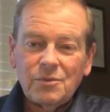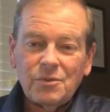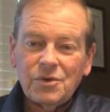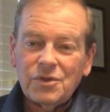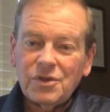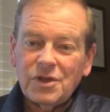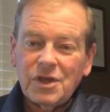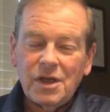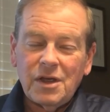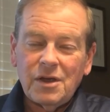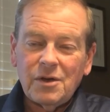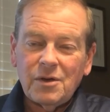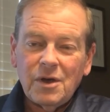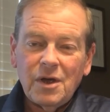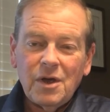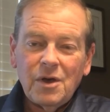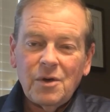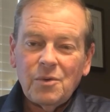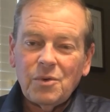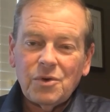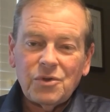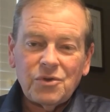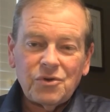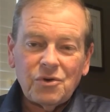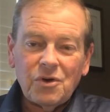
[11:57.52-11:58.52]
When
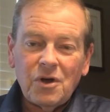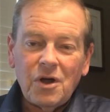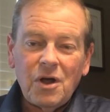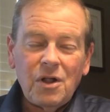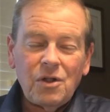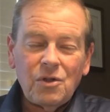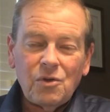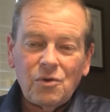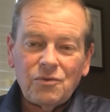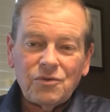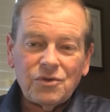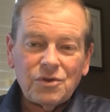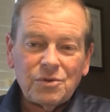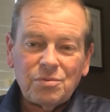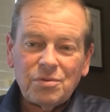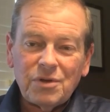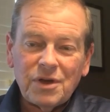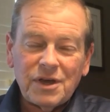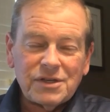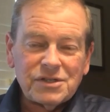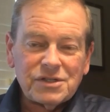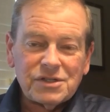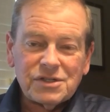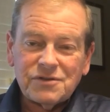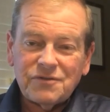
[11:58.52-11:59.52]
they're all over the
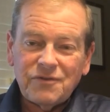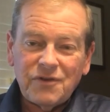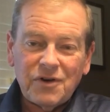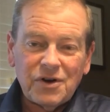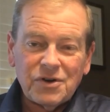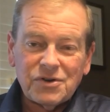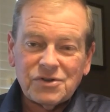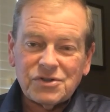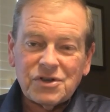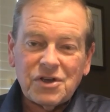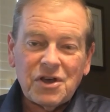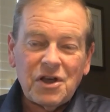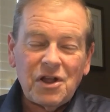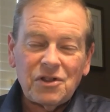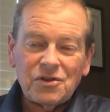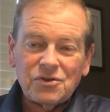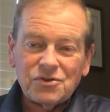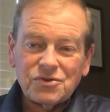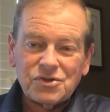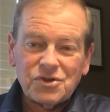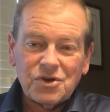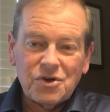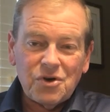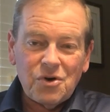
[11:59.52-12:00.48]
place as far as colors